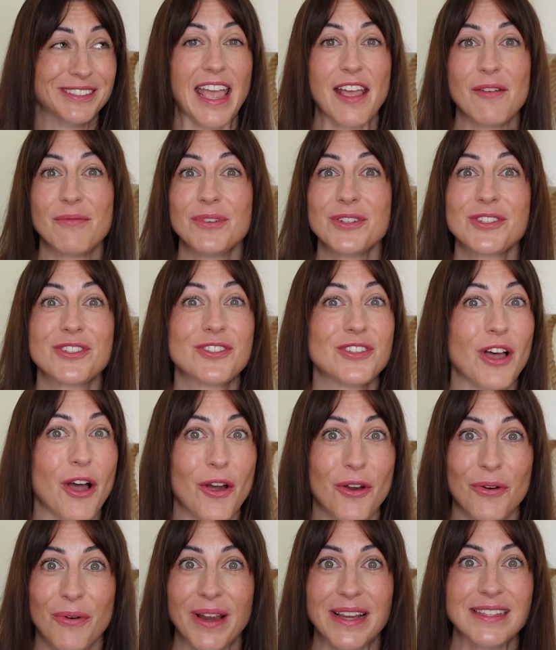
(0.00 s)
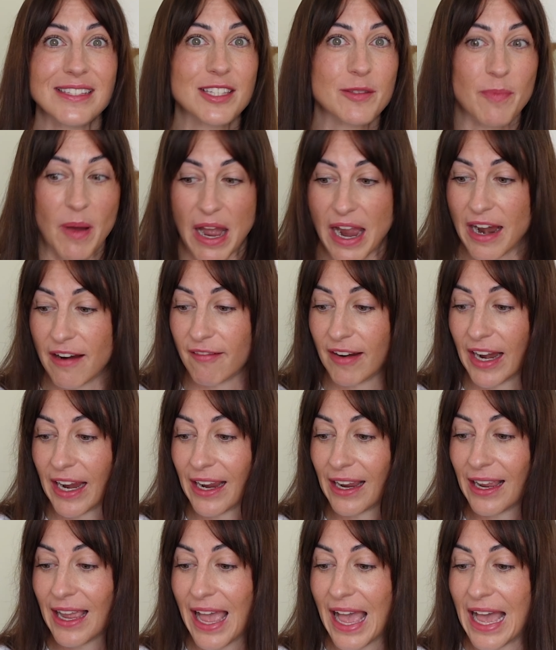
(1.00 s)
It was so
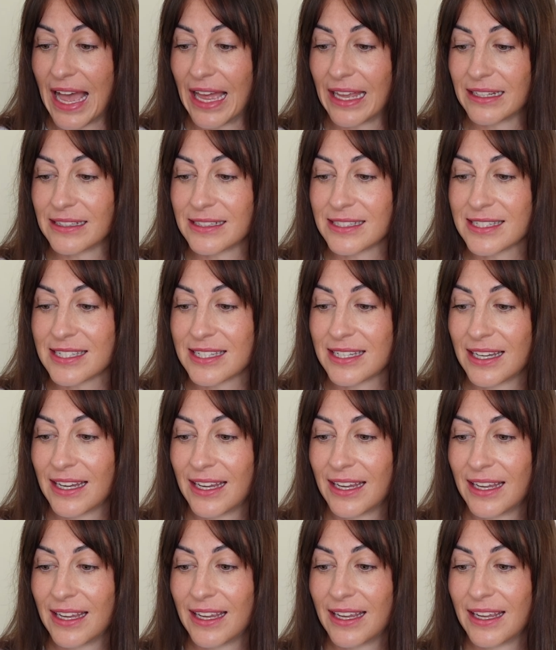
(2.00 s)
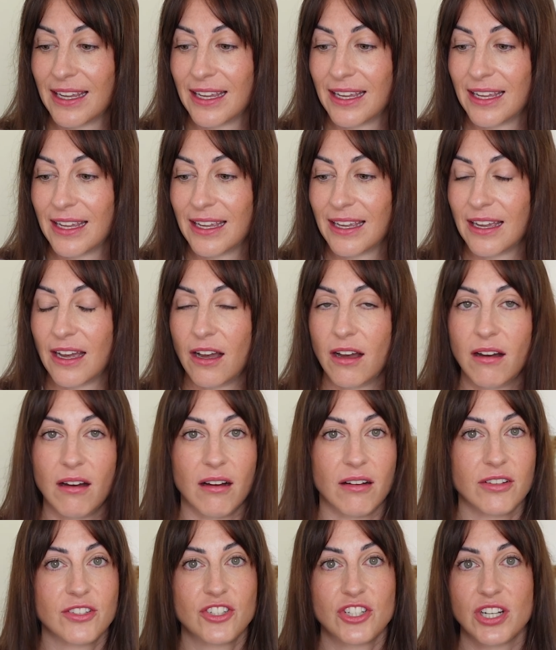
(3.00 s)
inspiring, and
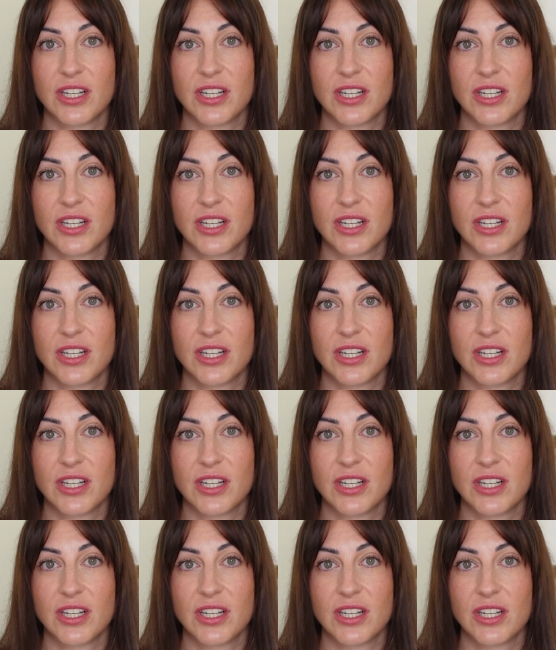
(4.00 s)
you